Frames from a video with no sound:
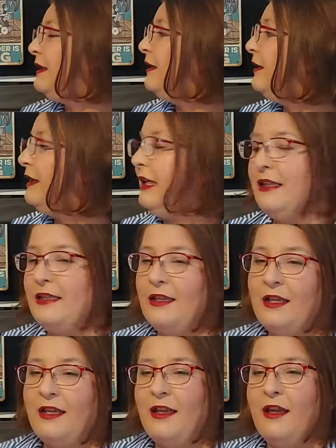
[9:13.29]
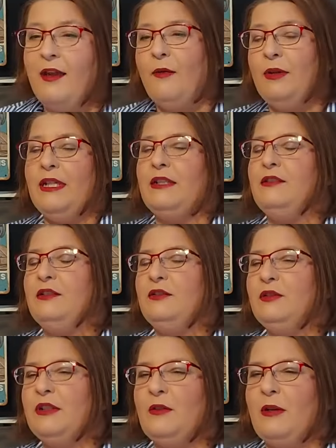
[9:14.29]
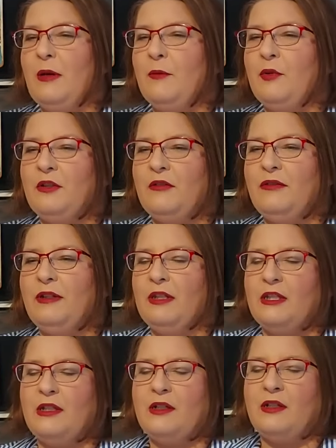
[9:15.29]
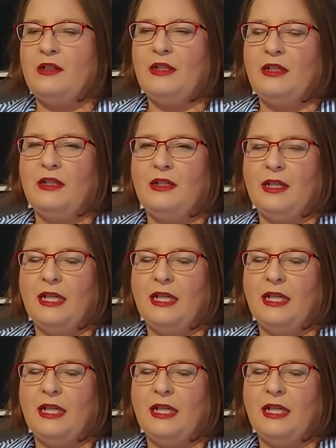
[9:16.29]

Then when I thought, I'm gonna finish the